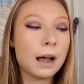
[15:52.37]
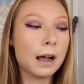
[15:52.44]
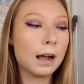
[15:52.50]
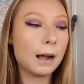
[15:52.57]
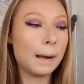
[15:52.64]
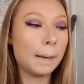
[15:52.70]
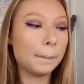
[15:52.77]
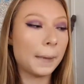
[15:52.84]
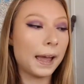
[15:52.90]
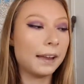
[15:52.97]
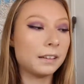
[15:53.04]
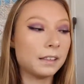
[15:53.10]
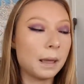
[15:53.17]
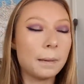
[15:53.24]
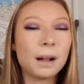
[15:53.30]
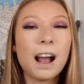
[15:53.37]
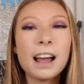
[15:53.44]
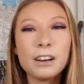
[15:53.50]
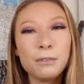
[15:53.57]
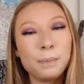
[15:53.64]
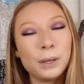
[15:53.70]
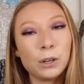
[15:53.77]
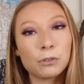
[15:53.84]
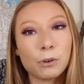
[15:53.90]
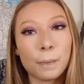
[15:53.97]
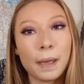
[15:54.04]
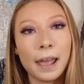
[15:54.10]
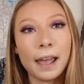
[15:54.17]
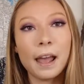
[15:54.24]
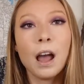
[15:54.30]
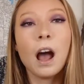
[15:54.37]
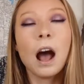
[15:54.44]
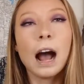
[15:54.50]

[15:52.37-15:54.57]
And they're kind of beyond repair.